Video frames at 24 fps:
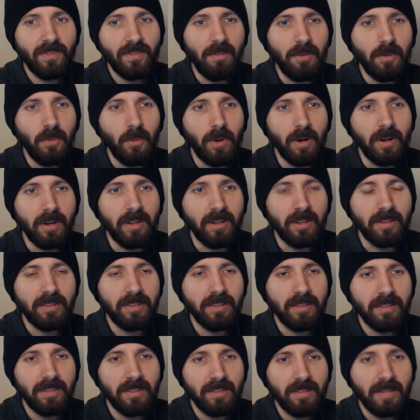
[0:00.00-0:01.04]
Everyone
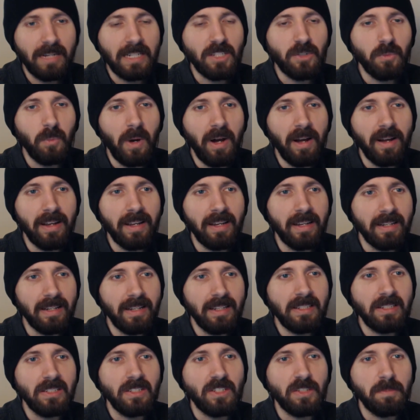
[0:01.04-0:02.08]
is. That's why it
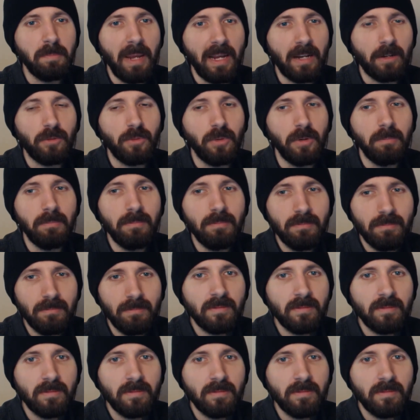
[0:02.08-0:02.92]
is a spectrum.